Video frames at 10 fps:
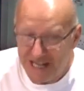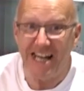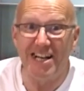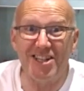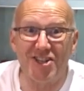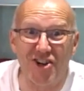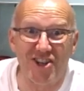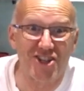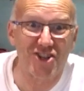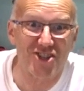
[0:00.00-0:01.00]
Hey, let's try
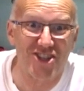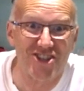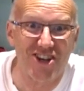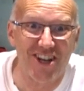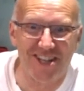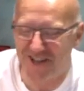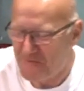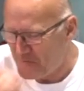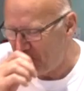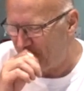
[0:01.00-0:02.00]
the sausage, guys.
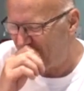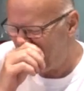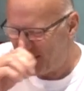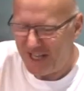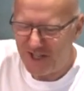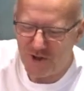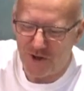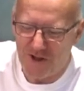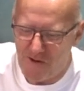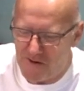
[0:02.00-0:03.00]
That's
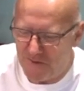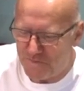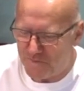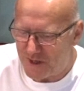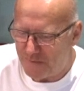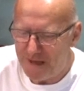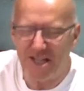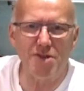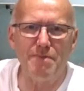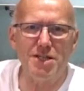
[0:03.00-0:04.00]
good.
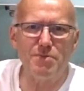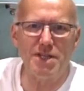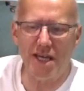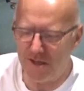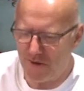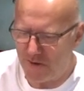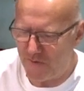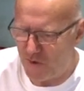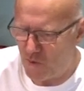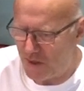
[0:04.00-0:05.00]
Make some mashed potatoes
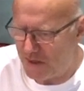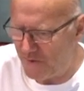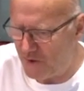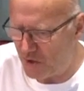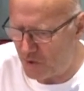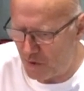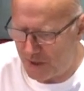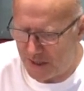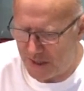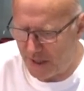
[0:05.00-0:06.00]
if you want, if you just
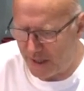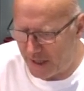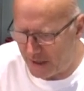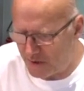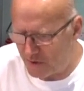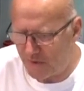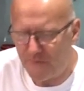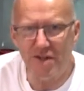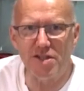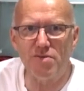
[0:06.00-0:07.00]
want it like that sort of
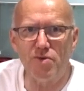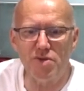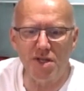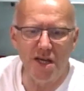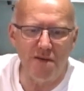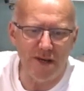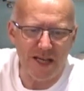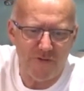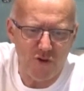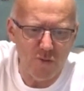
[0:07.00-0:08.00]
vegetables.
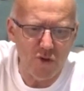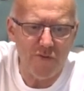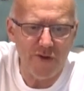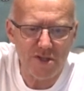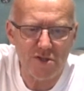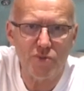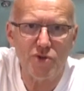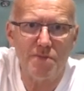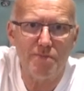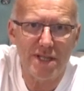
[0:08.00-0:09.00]
Make a few more
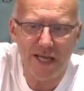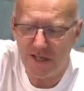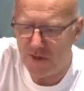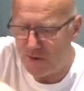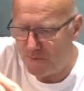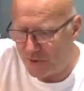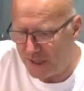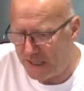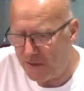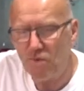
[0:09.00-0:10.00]
vegetables and potatoes, put
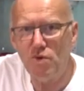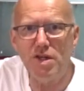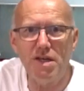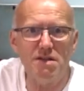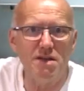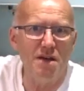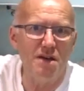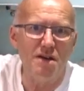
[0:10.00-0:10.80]
it in with it.